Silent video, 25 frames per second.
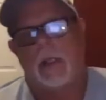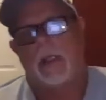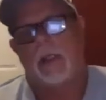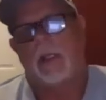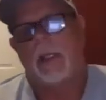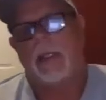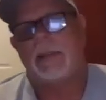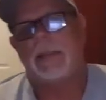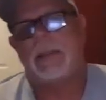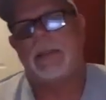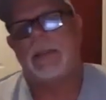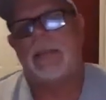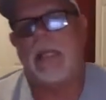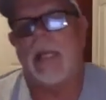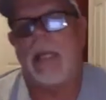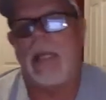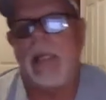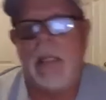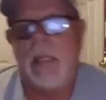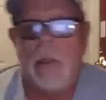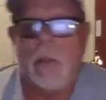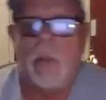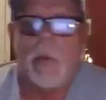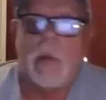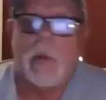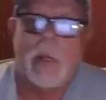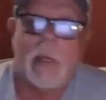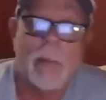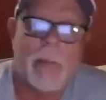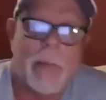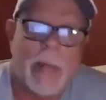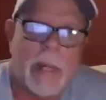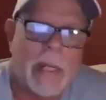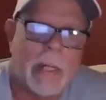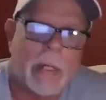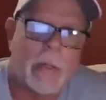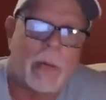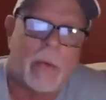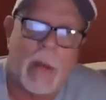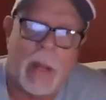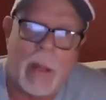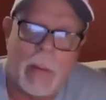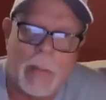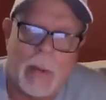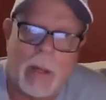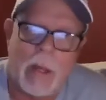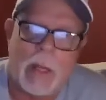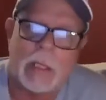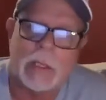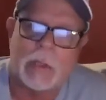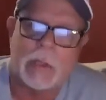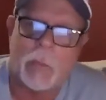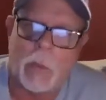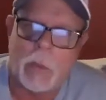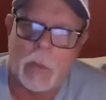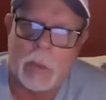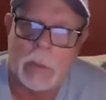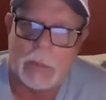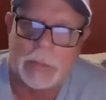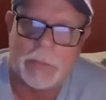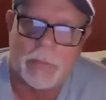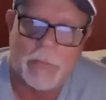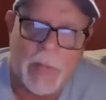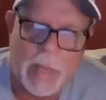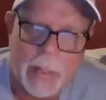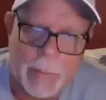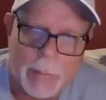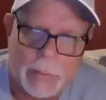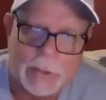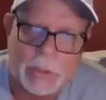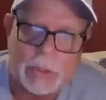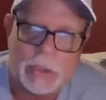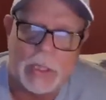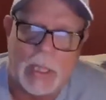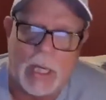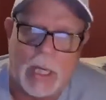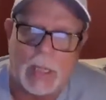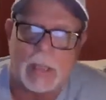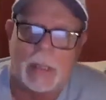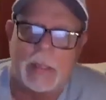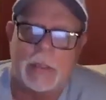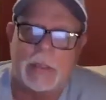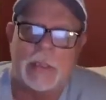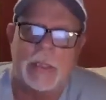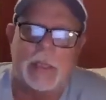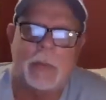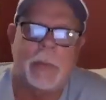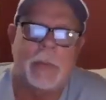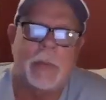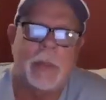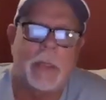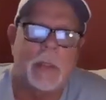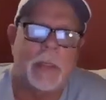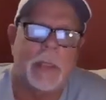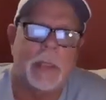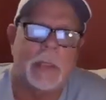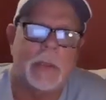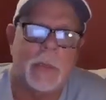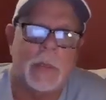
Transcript: Let's say you wanted to make grandma's world's famous chocolate chip cookies.